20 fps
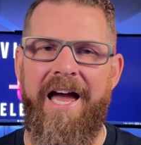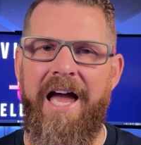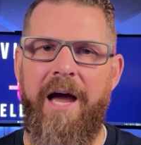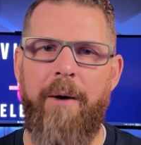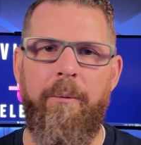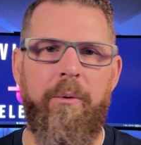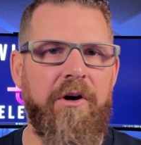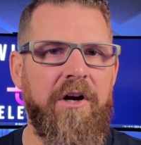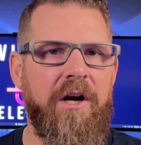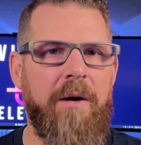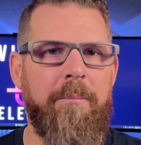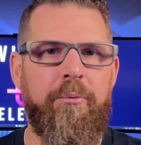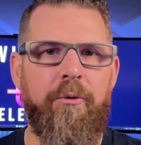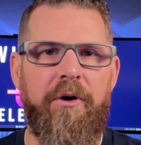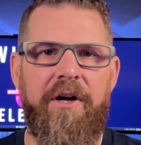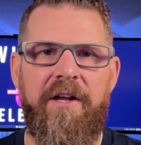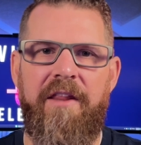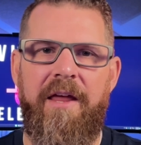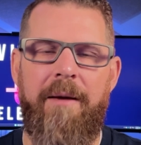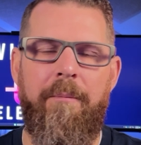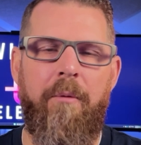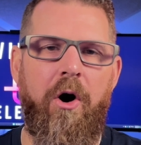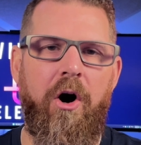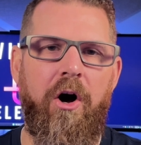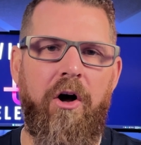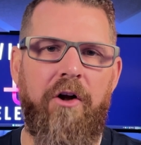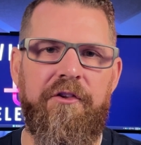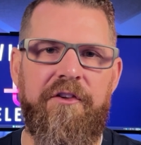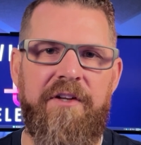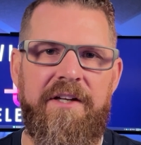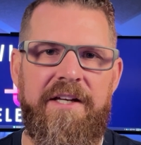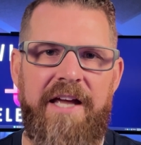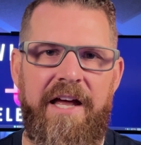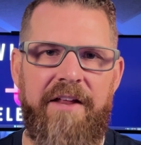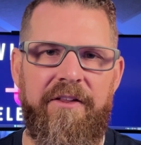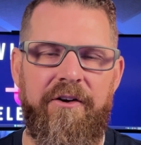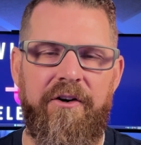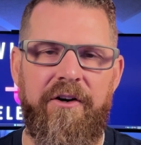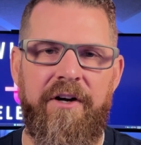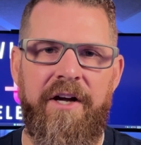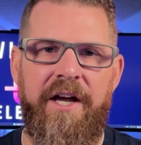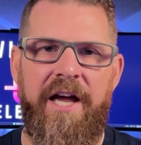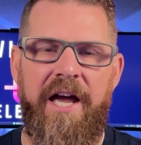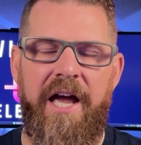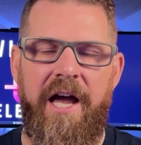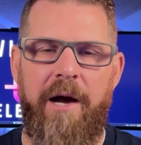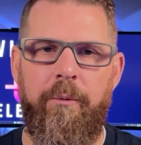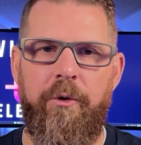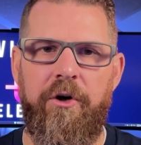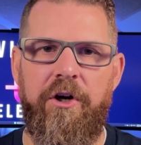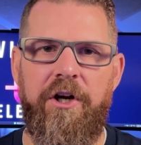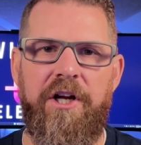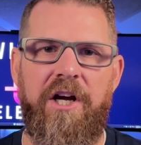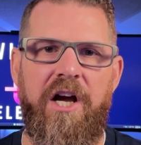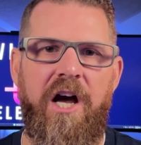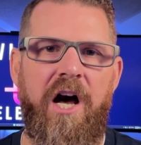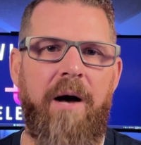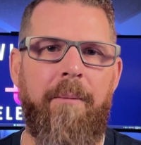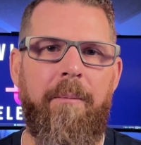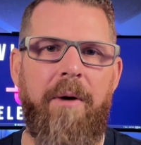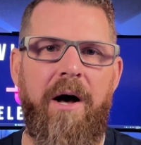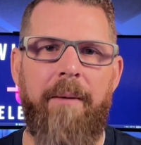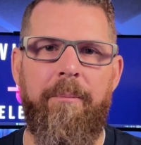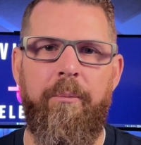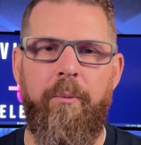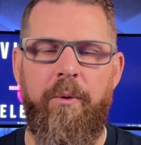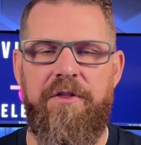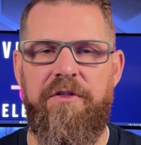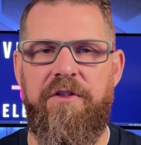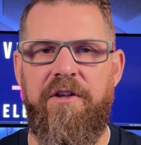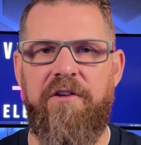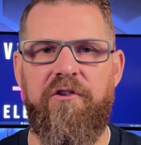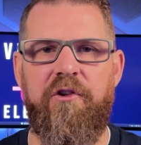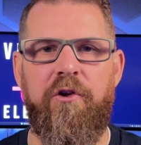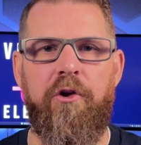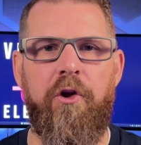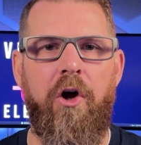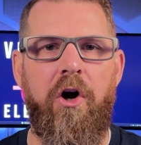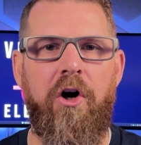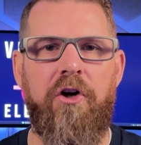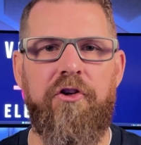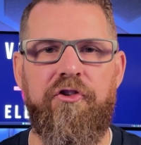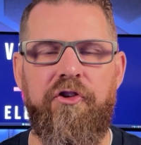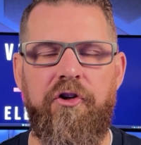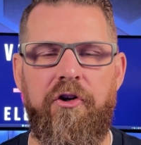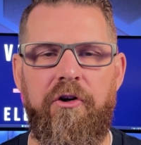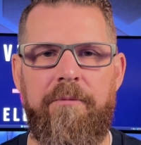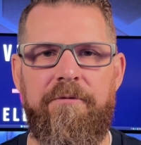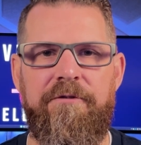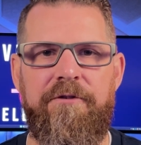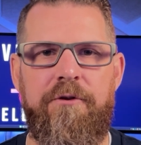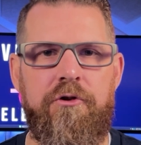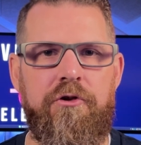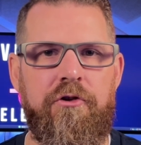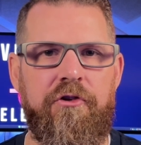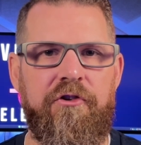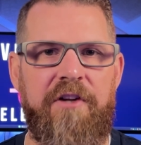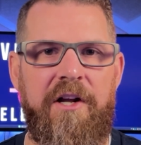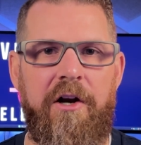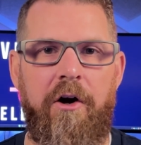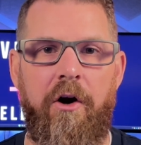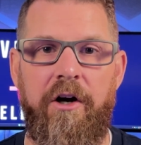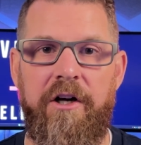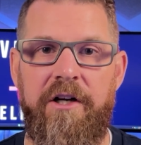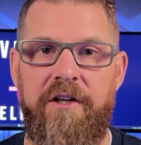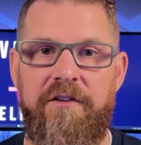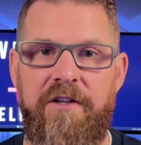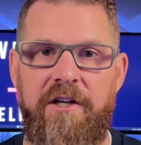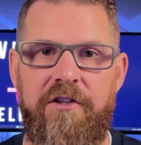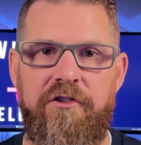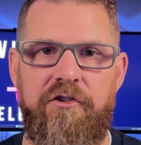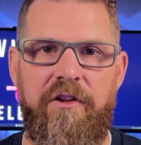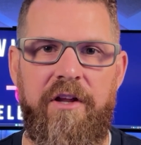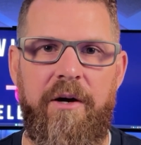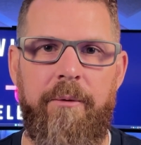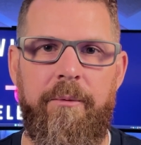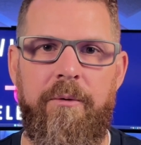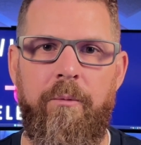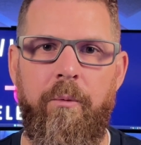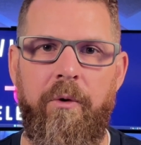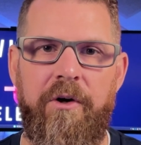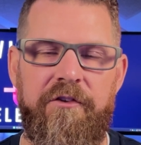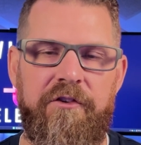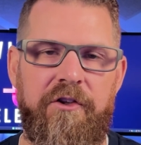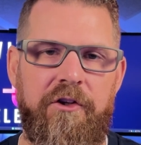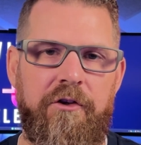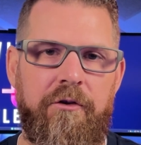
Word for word: And we're going to bring them all together and we're going to come up with this long term future state architecture that we want to